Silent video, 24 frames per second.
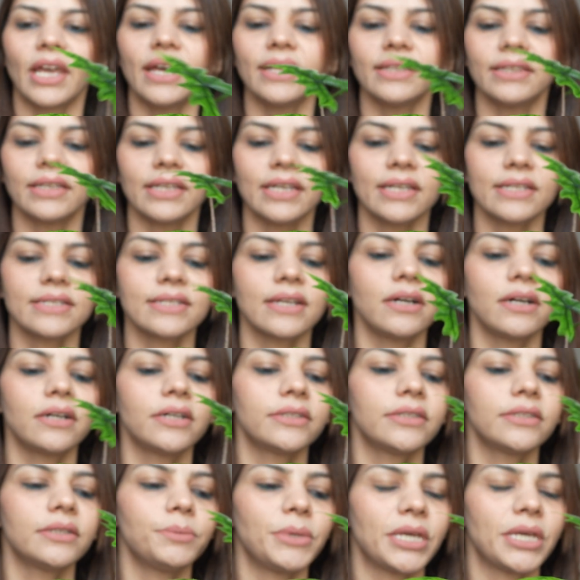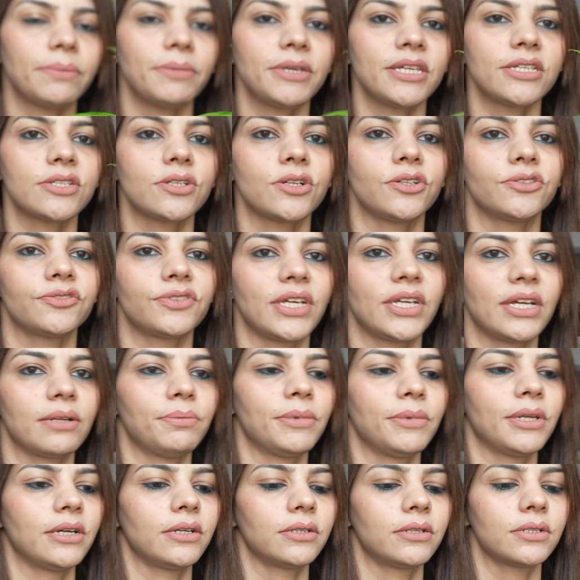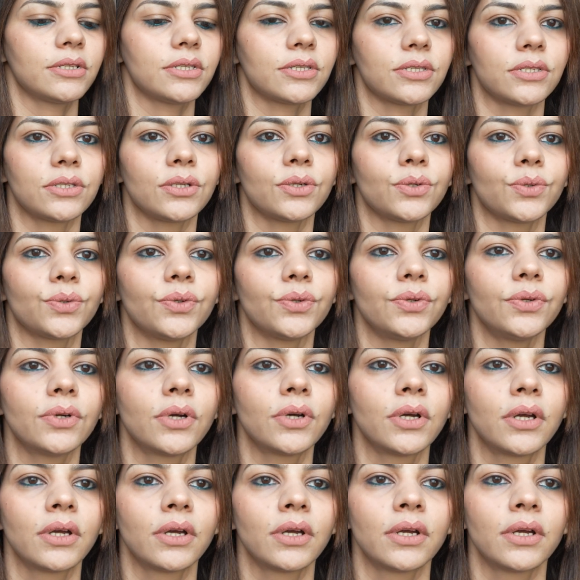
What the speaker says: and these are the babies of that plant. So